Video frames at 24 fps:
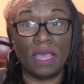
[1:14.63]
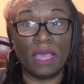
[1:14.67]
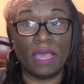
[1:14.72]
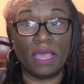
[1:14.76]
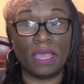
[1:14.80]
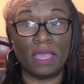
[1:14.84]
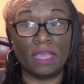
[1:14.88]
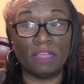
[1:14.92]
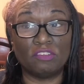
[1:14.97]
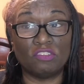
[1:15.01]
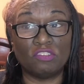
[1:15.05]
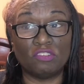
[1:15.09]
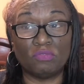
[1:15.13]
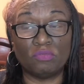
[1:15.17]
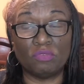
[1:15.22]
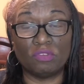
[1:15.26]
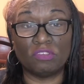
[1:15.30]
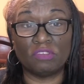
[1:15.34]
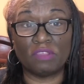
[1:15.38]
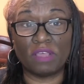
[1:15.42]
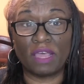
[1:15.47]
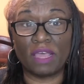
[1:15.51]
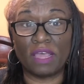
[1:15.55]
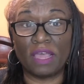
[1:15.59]
and she
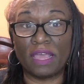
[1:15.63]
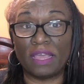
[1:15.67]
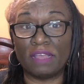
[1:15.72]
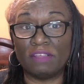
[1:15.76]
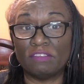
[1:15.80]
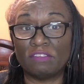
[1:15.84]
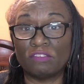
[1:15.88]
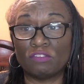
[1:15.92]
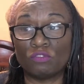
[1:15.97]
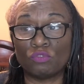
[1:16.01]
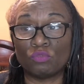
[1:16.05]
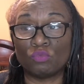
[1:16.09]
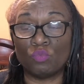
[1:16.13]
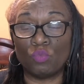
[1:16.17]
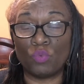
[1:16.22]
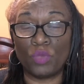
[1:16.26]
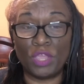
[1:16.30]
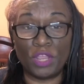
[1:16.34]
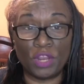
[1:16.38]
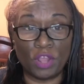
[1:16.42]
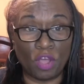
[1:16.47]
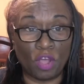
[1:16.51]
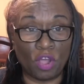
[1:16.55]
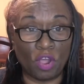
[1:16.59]
was a
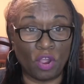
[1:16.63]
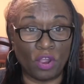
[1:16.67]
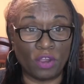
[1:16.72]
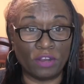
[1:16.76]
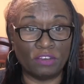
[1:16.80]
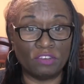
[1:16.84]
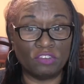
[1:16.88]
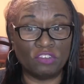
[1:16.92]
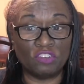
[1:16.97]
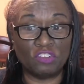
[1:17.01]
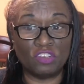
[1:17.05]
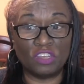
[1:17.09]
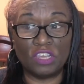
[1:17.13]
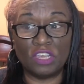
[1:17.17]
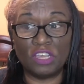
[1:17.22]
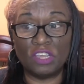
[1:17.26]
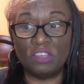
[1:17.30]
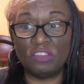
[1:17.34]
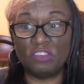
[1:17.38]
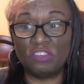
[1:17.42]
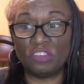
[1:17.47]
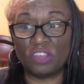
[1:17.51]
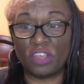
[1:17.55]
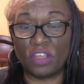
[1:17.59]
sweetheart. She
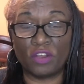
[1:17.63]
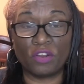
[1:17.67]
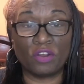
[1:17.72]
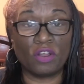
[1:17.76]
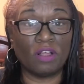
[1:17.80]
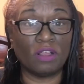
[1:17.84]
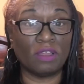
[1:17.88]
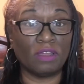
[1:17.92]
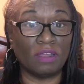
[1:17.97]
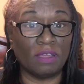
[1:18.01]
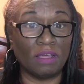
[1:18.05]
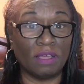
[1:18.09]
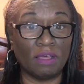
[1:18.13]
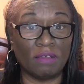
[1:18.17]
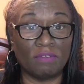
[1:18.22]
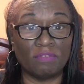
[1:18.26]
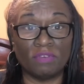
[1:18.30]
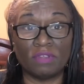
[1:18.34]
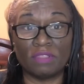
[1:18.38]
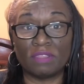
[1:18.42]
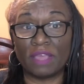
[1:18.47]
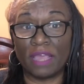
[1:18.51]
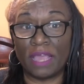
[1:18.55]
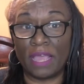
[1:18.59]
shared her love
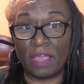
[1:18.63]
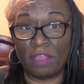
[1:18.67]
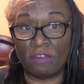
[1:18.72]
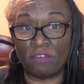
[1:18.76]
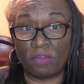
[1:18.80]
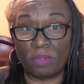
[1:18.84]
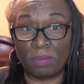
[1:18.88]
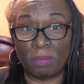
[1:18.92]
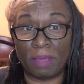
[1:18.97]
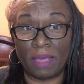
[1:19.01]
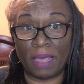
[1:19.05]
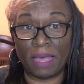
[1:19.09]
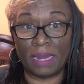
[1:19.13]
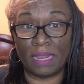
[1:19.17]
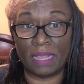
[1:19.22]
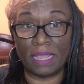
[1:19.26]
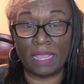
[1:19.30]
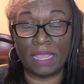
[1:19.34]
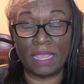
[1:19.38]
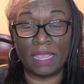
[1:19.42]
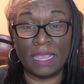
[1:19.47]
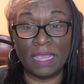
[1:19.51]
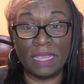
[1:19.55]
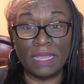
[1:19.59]
with everybody.
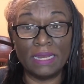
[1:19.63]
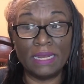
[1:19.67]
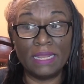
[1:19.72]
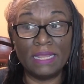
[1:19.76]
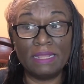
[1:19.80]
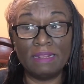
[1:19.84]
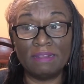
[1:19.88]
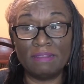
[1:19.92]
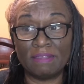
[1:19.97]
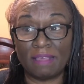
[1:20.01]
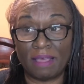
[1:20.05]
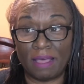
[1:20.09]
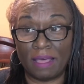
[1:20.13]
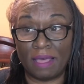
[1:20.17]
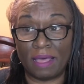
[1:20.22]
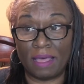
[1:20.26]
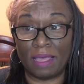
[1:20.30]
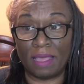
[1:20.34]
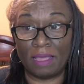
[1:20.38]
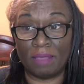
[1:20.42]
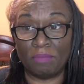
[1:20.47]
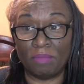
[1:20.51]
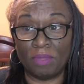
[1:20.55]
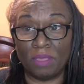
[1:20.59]

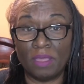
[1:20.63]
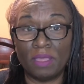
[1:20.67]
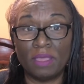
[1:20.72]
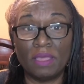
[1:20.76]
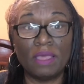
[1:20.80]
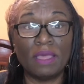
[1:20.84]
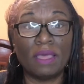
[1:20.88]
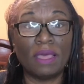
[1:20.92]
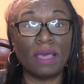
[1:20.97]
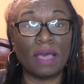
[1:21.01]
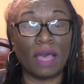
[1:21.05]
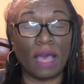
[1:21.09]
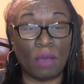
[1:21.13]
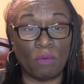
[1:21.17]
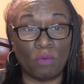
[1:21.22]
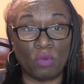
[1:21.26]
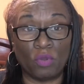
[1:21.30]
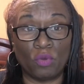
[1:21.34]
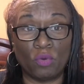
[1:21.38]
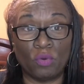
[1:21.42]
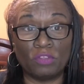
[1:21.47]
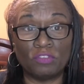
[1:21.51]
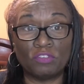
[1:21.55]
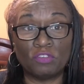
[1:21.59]
Anytime I would
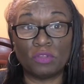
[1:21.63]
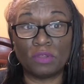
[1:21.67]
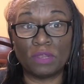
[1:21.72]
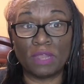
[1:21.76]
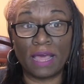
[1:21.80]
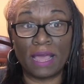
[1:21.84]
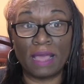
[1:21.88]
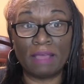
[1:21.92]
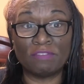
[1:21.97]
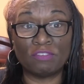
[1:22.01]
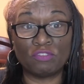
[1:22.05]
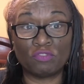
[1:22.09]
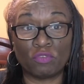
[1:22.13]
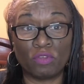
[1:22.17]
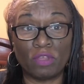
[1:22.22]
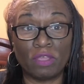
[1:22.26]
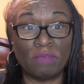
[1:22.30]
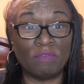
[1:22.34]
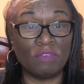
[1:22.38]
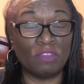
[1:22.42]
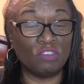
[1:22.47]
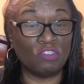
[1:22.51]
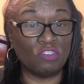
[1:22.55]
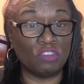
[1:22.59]
go into a live
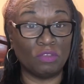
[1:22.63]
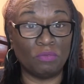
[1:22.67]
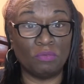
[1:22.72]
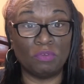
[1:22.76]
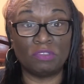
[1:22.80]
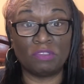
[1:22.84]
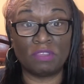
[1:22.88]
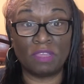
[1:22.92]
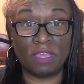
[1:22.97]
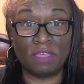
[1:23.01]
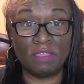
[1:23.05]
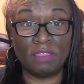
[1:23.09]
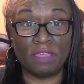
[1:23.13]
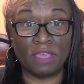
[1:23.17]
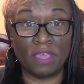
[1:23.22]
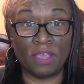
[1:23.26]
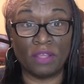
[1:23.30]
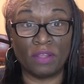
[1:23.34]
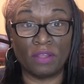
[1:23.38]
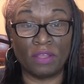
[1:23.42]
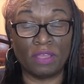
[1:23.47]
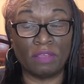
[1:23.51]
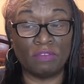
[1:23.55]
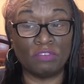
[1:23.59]
stream and she was in
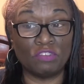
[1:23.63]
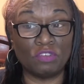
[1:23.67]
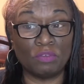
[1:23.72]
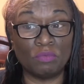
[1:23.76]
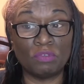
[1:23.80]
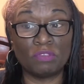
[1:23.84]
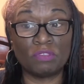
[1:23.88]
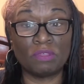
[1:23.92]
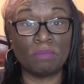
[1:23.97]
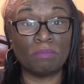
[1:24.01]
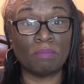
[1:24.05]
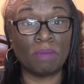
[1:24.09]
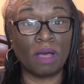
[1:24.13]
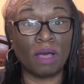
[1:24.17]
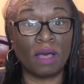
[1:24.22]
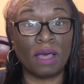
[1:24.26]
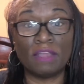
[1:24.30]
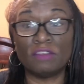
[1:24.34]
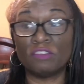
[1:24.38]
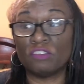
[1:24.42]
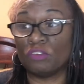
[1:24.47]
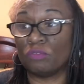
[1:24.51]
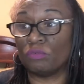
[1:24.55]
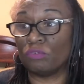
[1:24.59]
there, if she was a
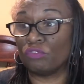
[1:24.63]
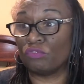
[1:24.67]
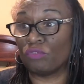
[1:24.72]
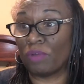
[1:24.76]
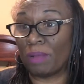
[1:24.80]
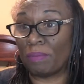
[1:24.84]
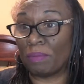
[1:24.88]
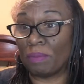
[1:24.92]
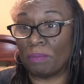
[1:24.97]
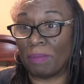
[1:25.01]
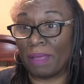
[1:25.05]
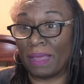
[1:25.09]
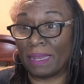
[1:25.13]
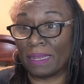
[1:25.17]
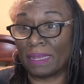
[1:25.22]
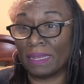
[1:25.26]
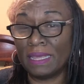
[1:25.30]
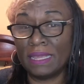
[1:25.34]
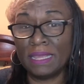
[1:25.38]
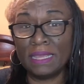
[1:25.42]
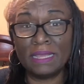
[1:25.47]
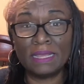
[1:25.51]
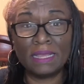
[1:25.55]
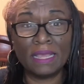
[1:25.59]
mod, she was dropping my
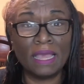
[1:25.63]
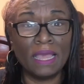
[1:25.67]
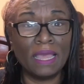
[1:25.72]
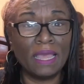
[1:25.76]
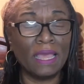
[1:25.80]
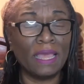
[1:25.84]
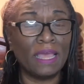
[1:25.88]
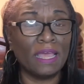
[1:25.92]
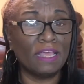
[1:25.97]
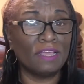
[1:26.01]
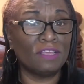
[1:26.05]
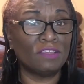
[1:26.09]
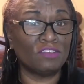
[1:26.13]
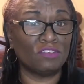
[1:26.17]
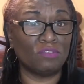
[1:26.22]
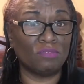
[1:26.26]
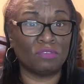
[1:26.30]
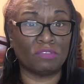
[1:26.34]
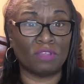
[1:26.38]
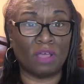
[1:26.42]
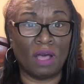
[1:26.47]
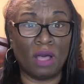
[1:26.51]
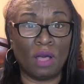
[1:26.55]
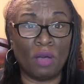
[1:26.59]
link. She
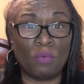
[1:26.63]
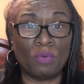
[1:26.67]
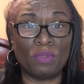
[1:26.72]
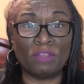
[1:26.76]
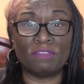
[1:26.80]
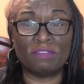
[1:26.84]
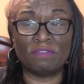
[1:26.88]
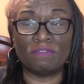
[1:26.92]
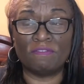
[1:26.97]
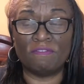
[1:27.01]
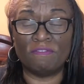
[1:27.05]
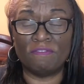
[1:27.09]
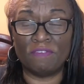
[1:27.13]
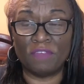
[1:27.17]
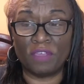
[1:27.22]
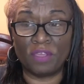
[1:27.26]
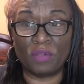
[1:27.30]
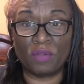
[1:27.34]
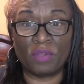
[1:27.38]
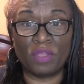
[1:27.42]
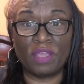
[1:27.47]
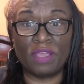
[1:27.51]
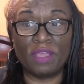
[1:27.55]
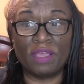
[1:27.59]
was always
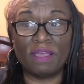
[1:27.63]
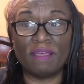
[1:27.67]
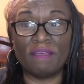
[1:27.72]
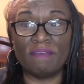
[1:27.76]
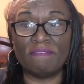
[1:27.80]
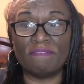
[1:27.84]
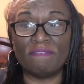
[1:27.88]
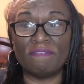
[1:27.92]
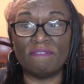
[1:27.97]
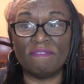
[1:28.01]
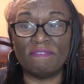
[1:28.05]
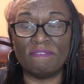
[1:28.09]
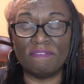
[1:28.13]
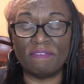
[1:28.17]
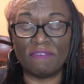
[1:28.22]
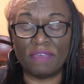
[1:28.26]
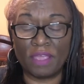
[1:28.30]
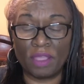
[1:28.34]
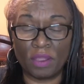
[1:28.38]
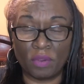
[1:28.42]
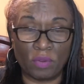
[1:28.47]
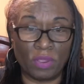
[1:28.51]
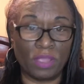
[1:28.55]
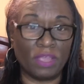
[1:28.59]
very,
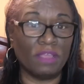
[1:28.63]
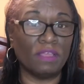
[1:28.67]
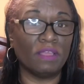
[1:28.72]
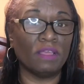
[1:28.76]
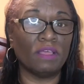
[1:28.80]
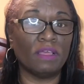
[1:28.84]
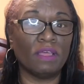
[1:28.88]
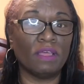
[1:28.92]
very